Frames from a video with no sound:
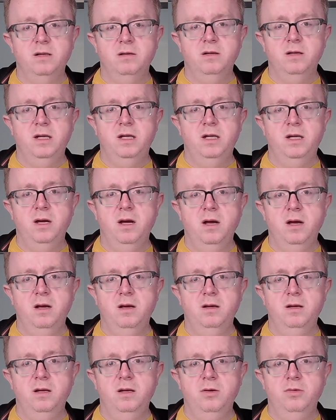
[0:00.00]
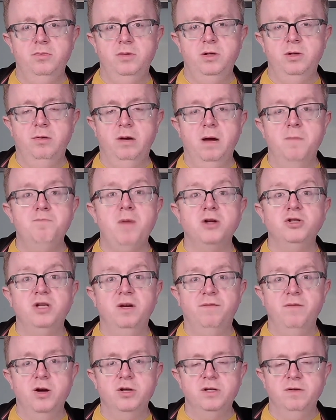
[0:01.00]
you doing a budget
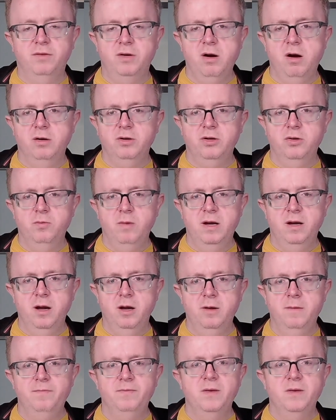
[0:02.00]
version of card through window,